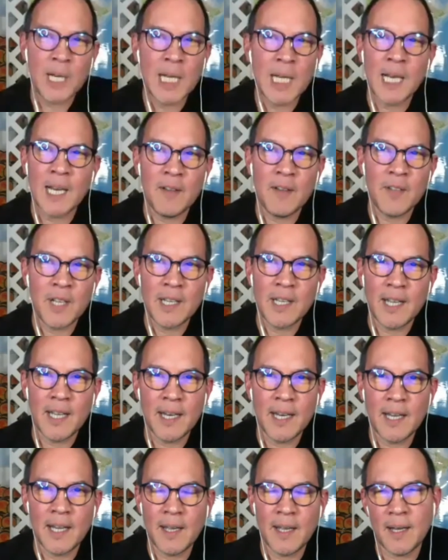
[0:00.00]
love it.
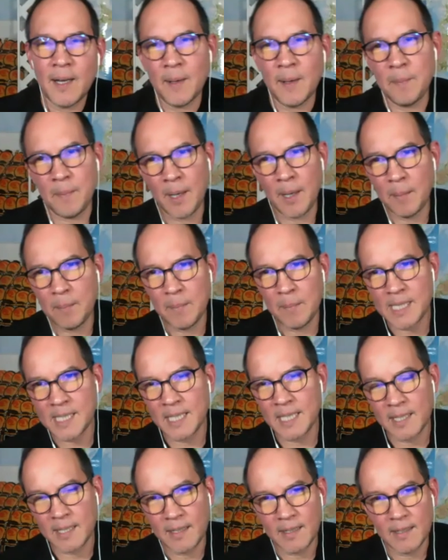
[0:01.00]
And I miss
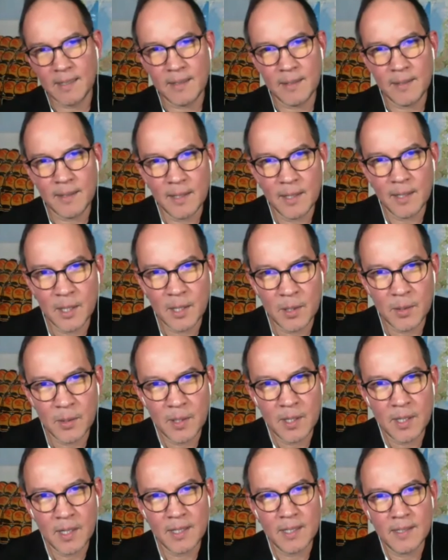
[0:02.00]
it.
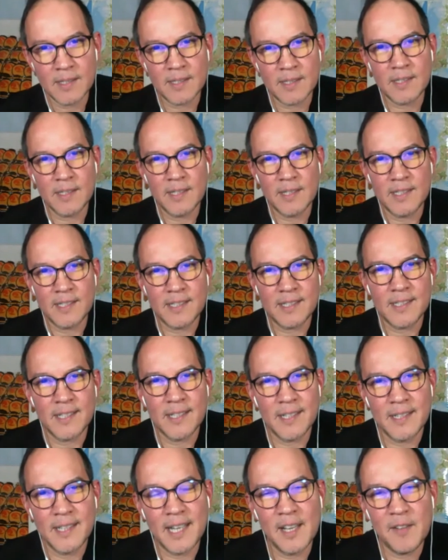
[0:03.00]
It's
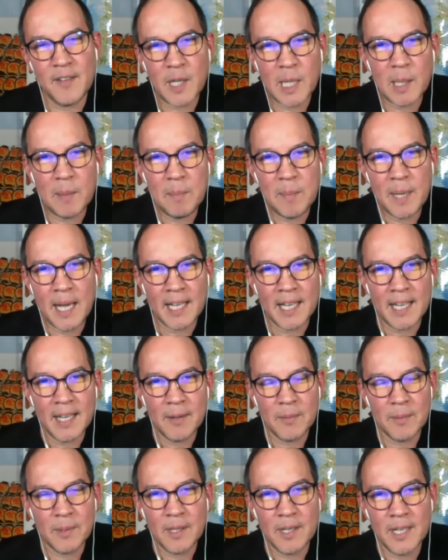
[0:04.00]
they haven't come back
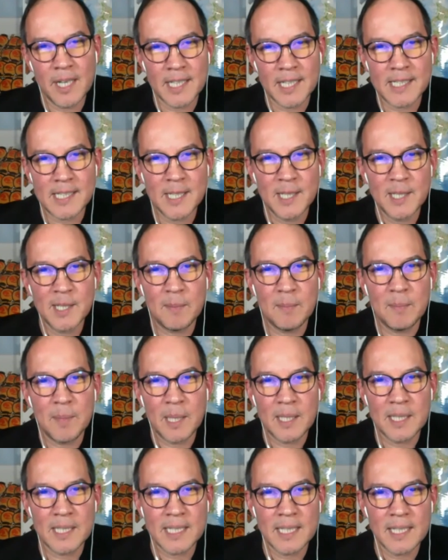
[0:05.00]
yet with the next season,
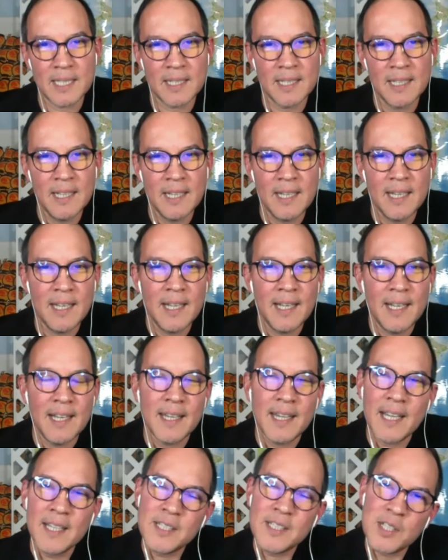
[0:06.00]
but
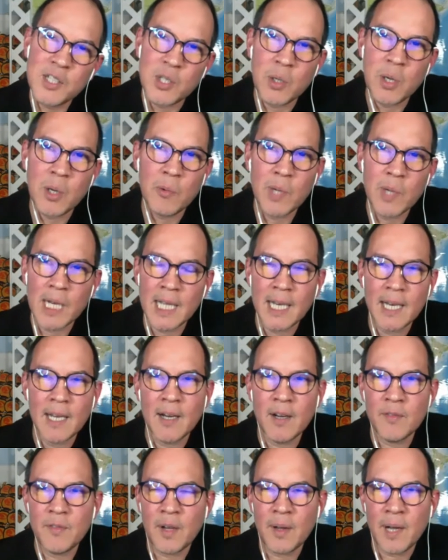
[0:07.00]
that's the show I really
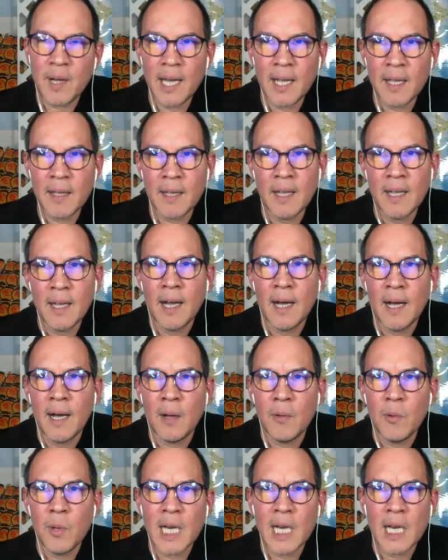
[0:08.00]
love. I
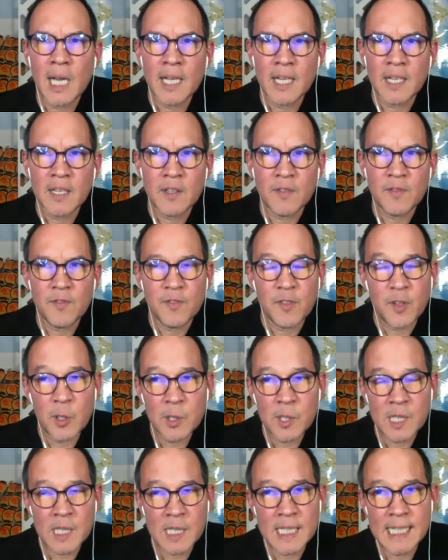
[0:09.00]
really liked the
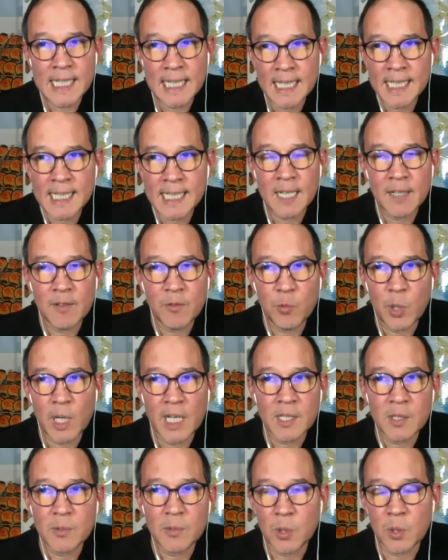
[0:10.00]
first season of
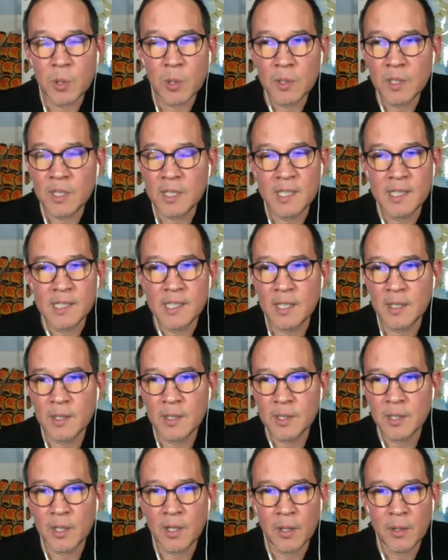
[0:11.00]
Westworld. This is
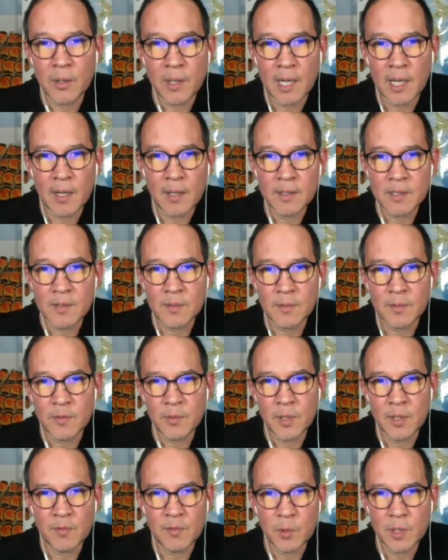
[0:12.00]
years ago now. This was
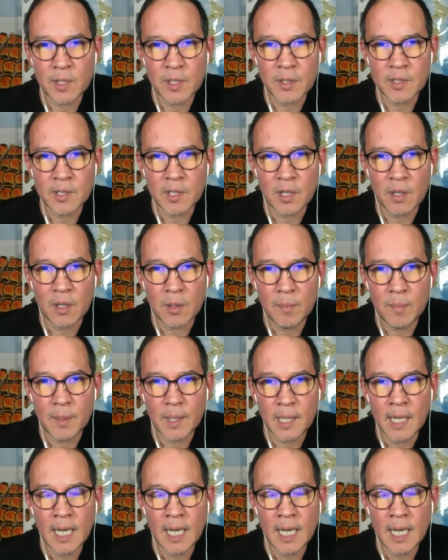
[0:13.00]
3 or 4 years ago. But